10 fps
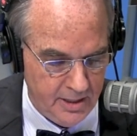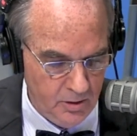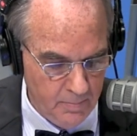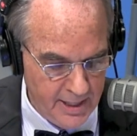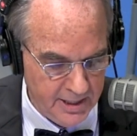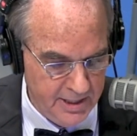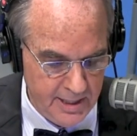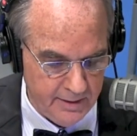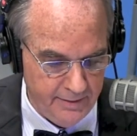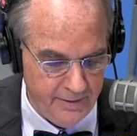And you make a
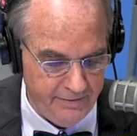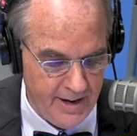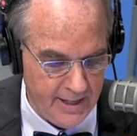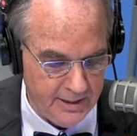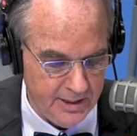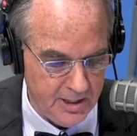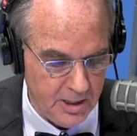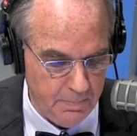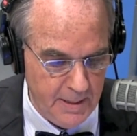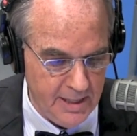deal of the fact that the
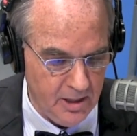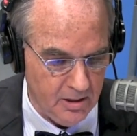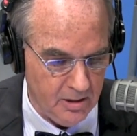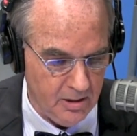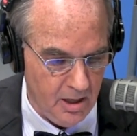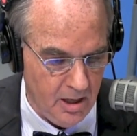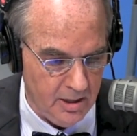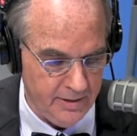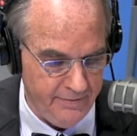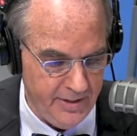speaker
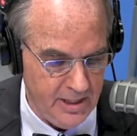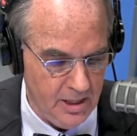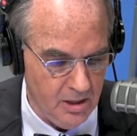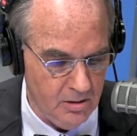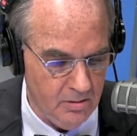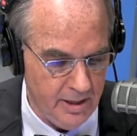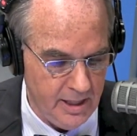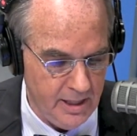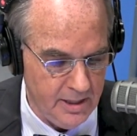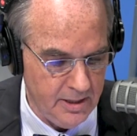on the video
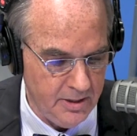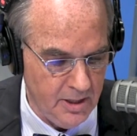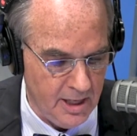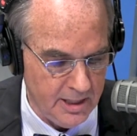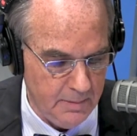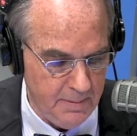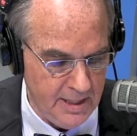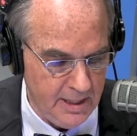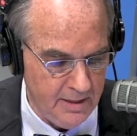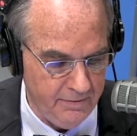is not
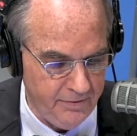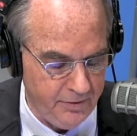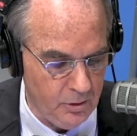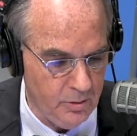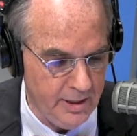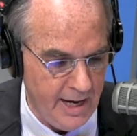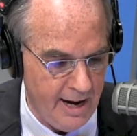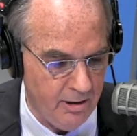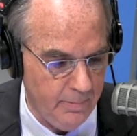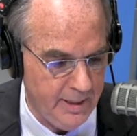speaking fluent
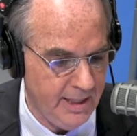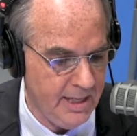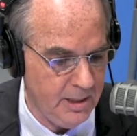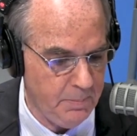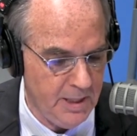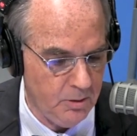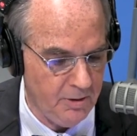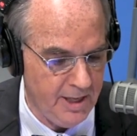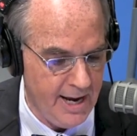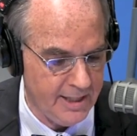Arabic. He speaks
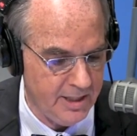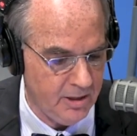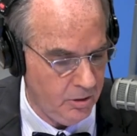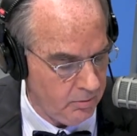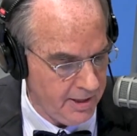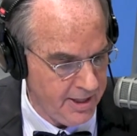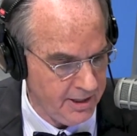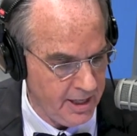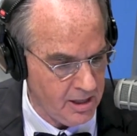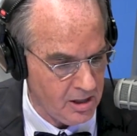with an accent. Who do we
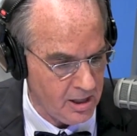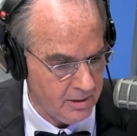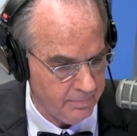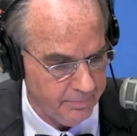think they are?